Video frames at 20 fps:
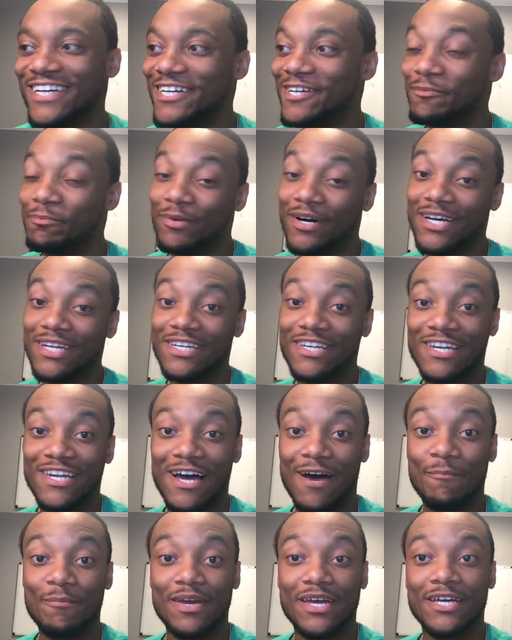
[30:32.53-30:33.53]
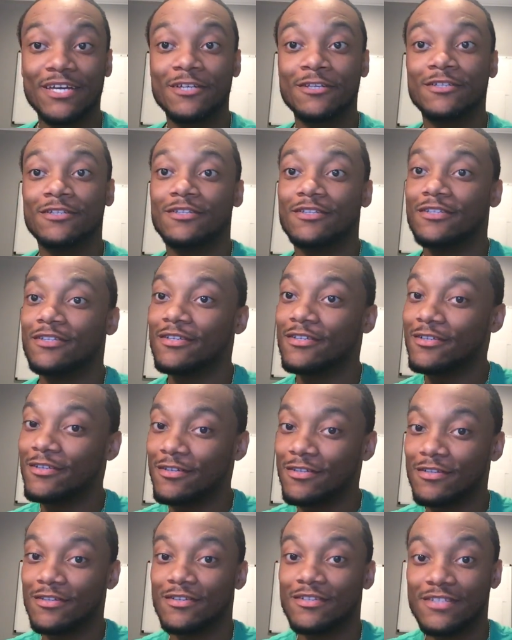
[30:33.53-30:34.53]
But I mean,
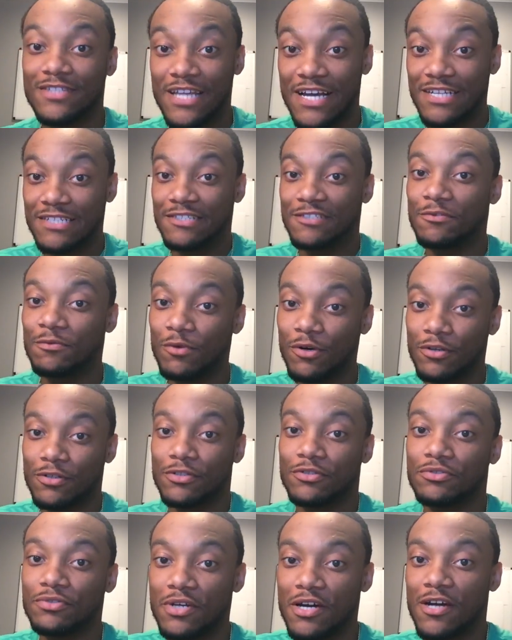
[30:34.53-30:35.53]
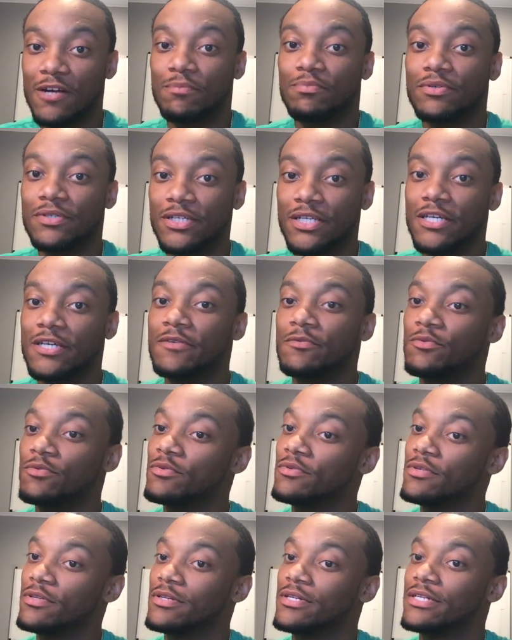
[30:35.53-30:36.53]
that's the work that you gotta put
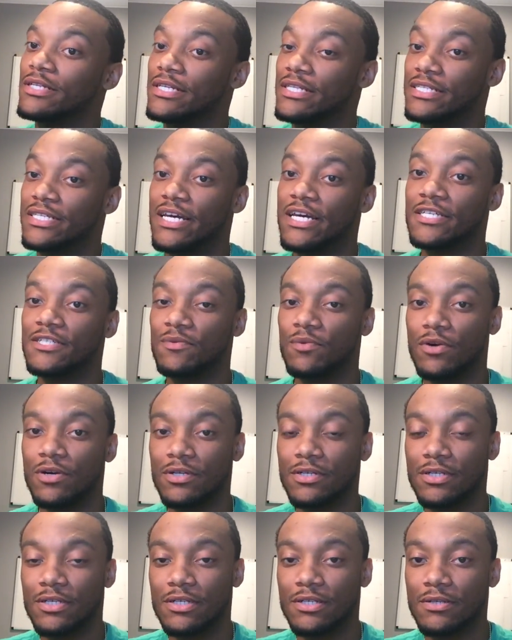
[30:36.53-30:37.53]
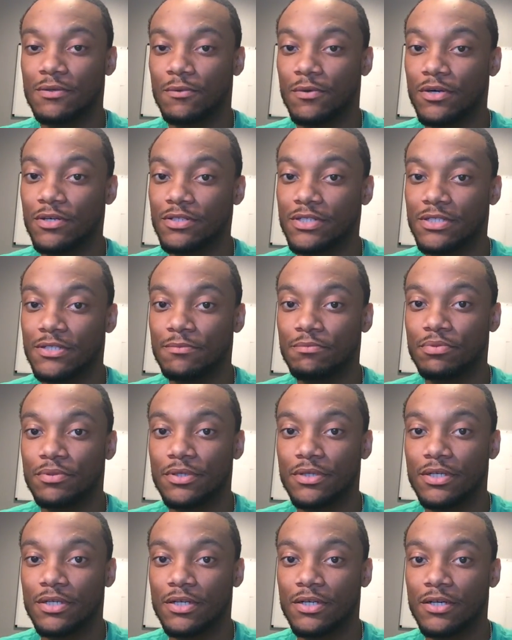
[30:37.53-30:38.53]
in. It takes work to
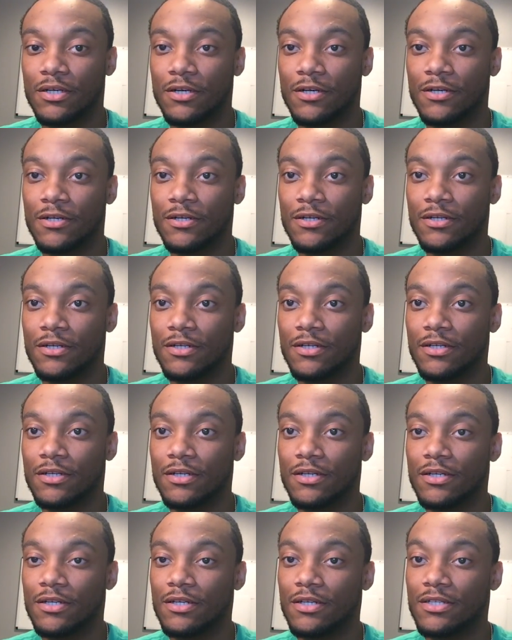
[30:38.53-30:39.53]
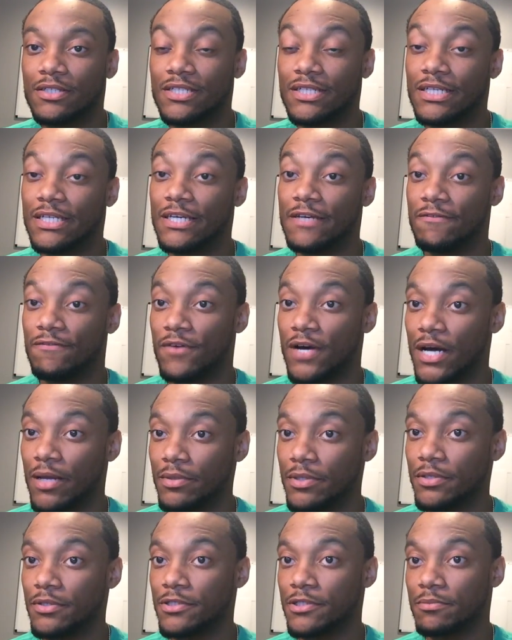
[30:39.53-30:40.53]
put to get 5
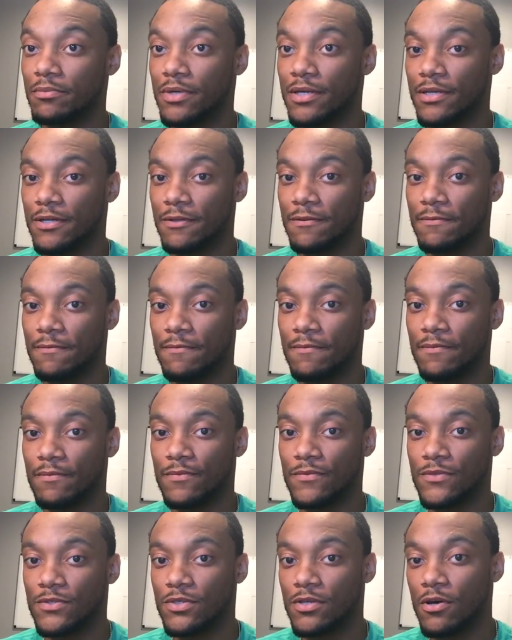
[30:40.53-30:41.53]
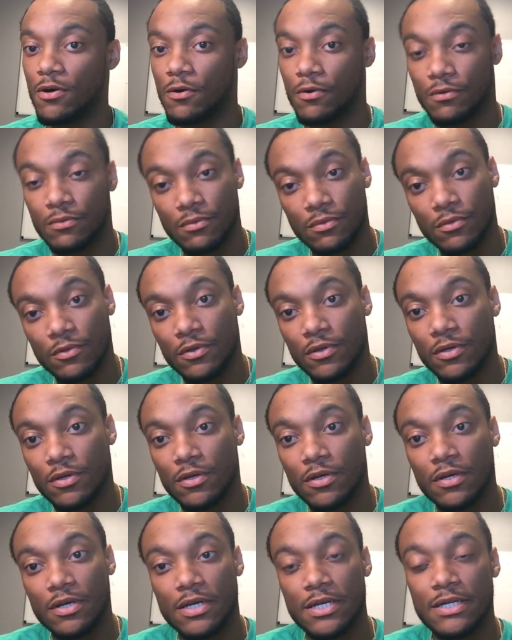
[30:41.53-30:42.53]
deals a month. So
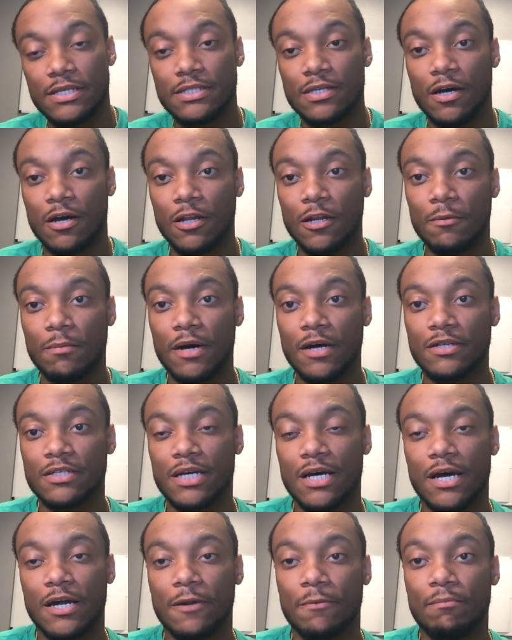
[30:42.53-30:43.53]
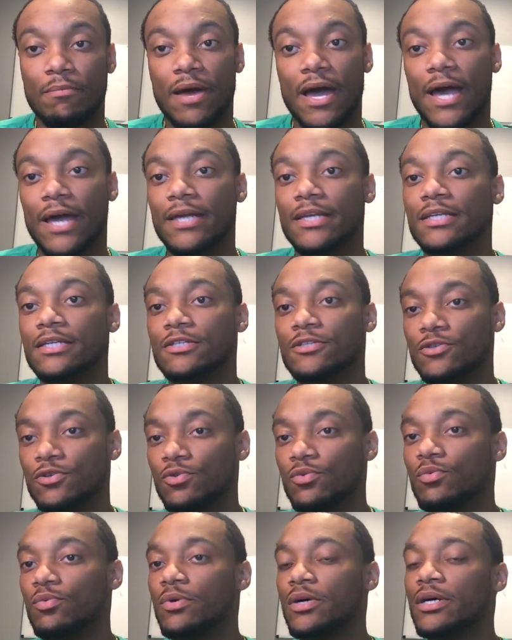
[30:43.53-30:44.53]
it's all about kind of backing into
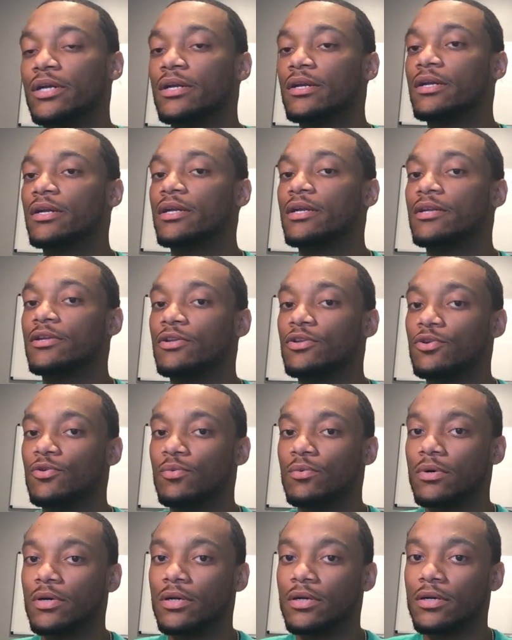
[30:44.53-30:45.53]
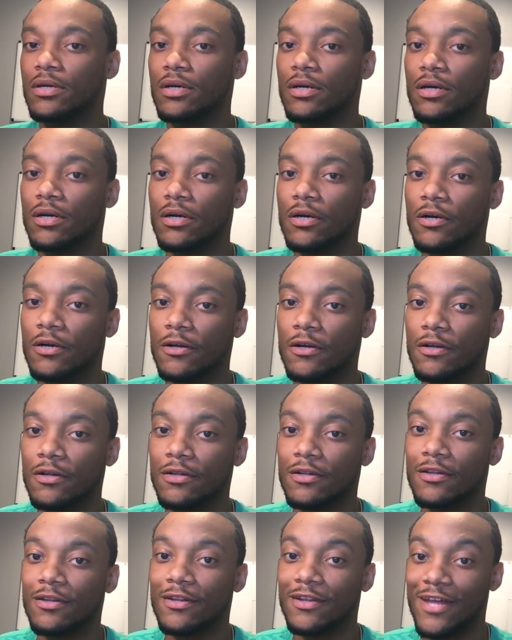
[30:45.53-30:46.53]
what you wanna.
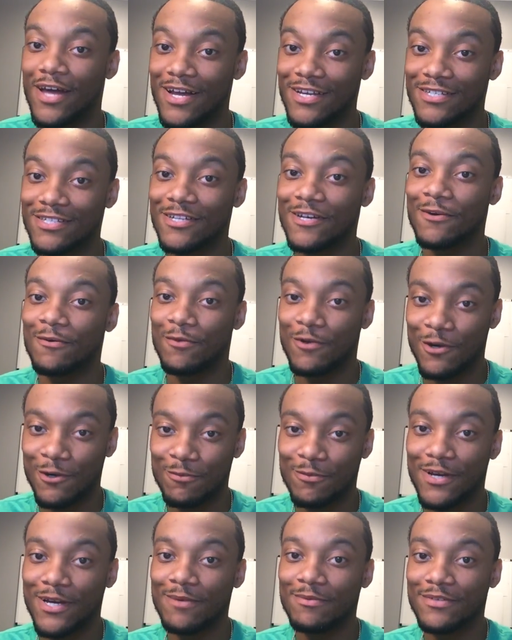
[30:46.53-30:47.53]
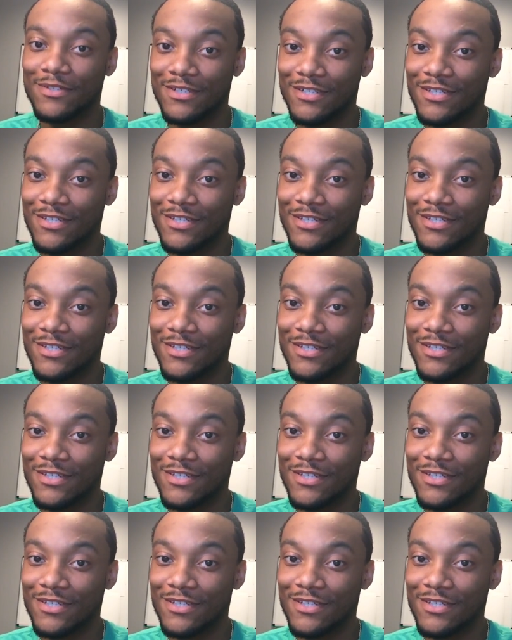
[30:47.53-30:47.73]
That's that work, baby.